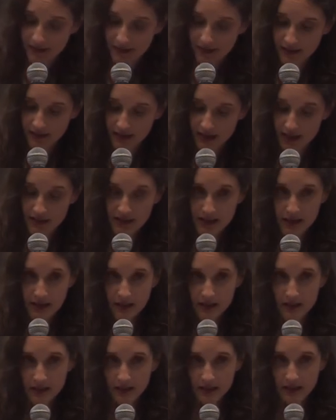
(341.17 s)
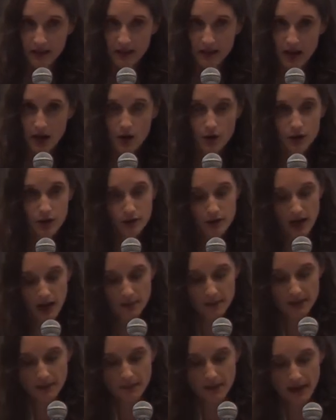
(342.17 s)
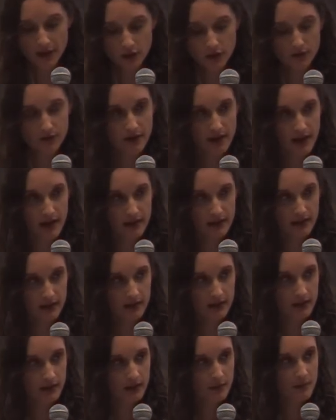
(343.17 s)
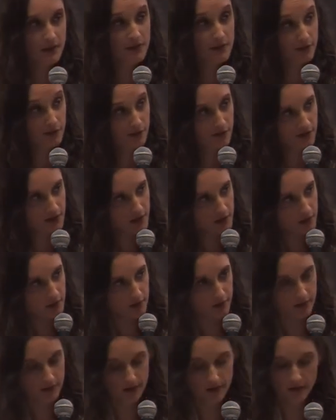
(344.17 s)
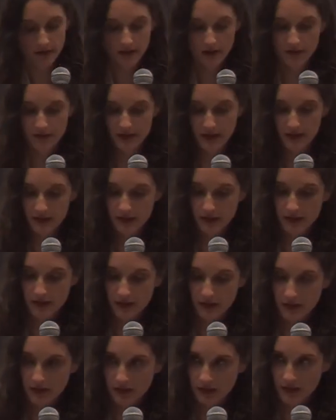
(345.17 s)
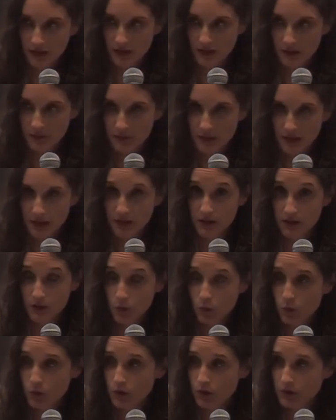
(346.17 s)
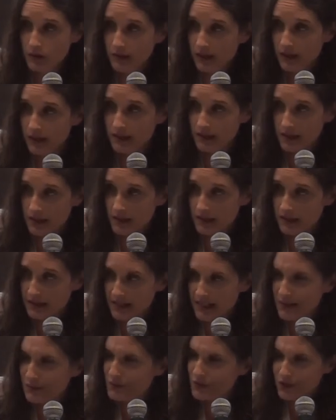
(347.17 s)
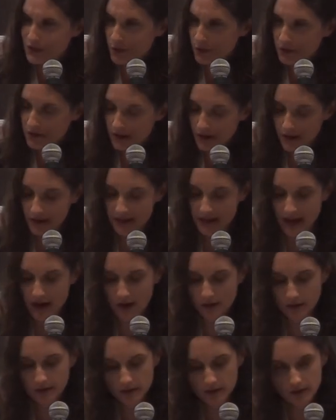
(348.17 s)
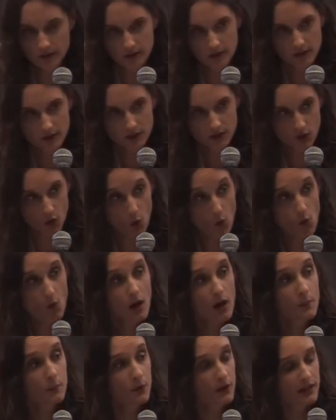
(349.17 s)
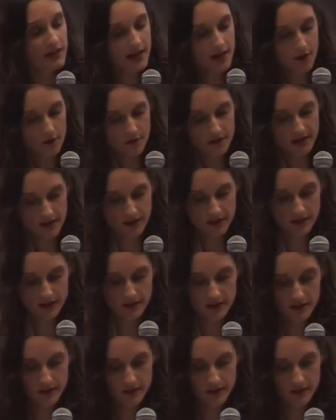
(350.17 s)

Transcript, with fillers: And then how could you not be petrified by the fear of it? Because the world does seem so dark now, so precarious.